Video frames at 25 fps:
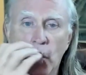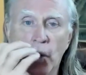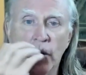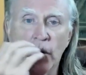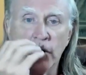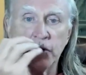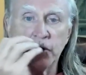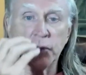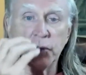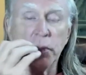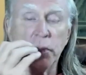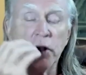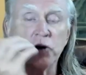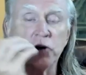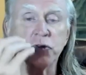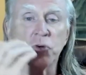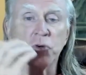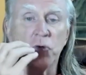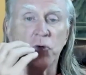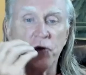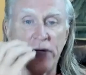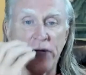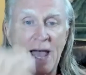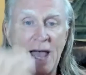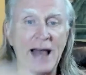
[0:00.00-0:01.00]
the
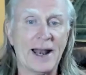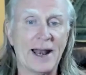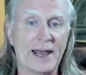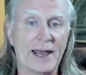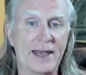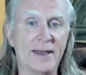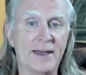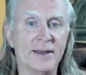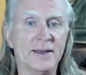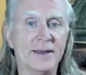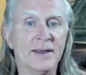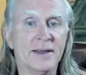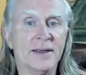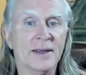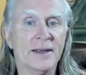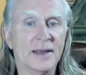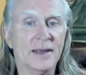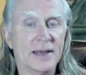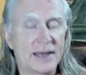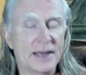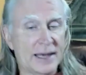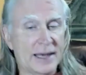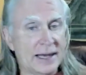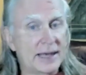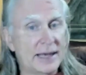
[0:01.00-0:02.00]
spiritual valley
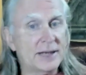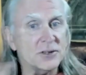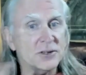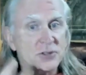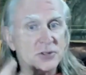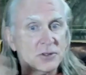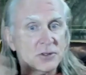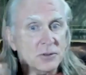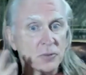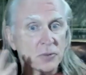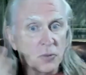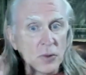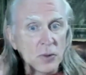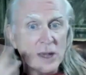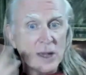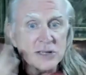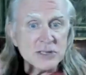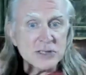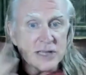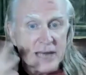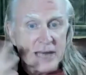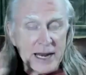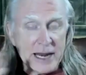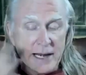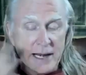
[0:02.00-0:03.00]
is
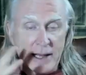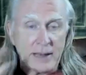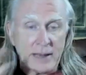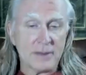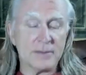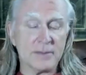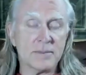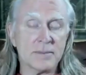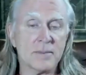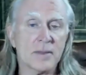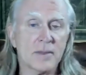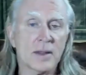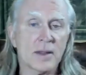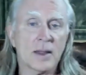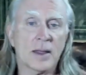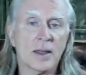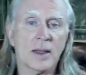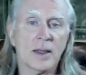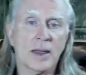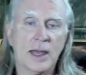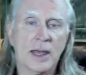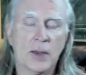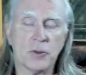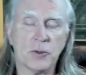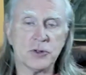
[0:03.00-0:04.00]
resonating.
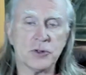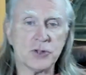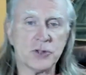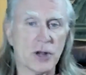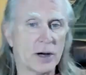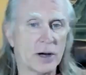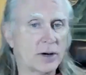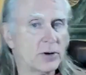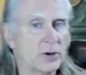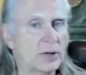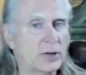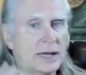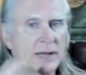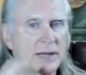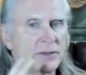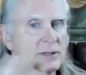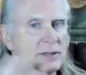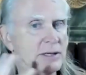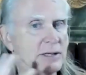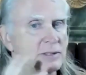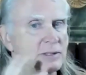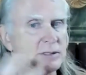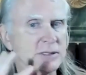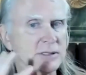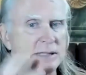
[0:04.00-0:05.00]
And we're starting to get
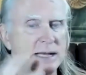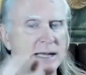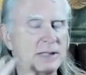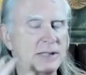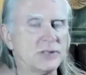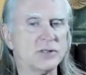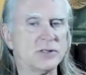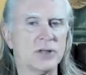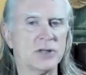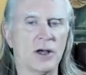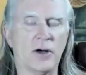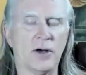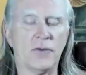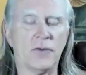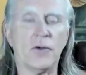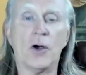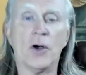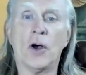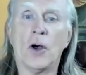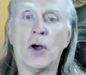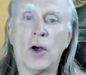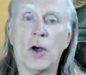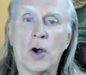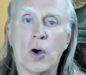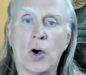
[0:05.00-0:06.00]
this sense of
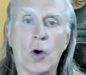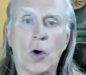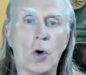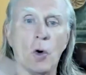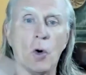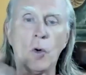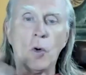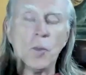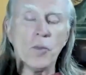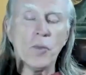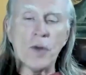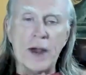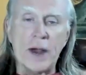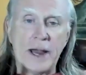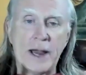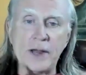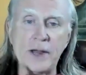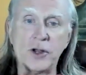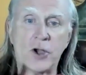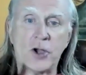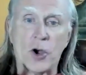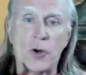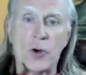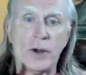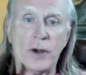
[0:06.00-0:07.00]
whole
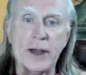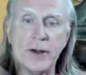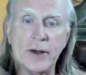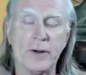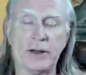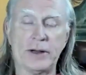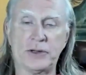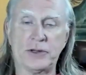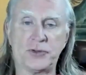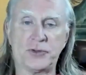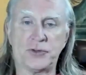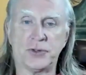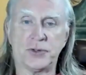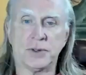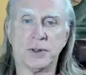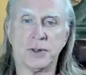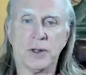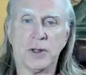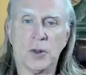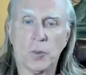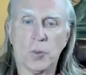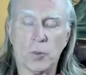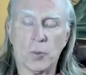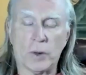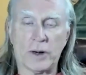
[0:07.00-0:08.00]
brain coherence
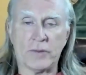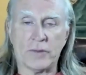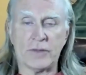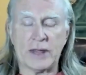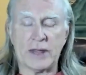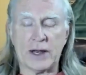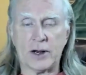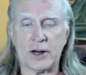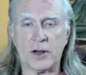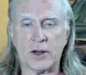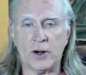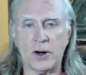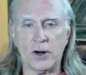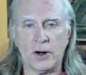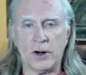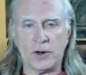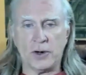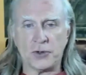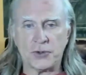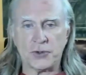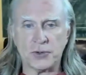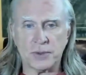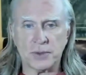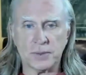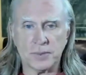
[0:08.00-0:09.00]
whenever that
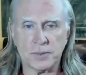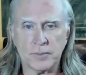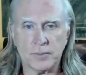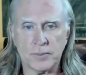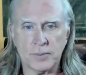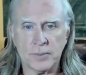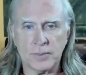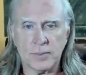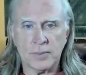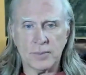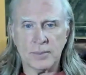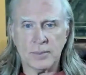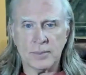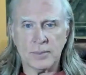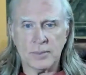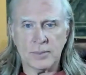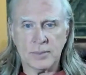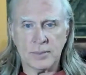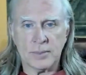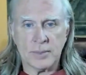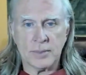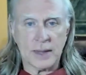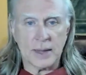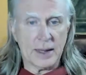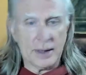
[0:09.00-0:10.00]
occurs.
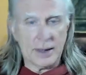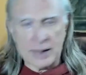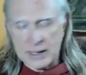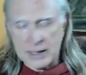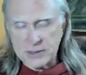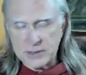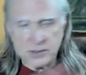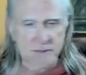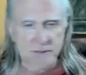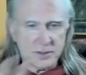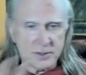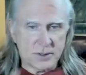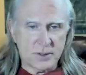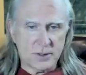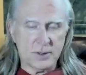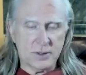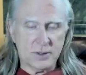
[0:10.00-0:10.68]
And that's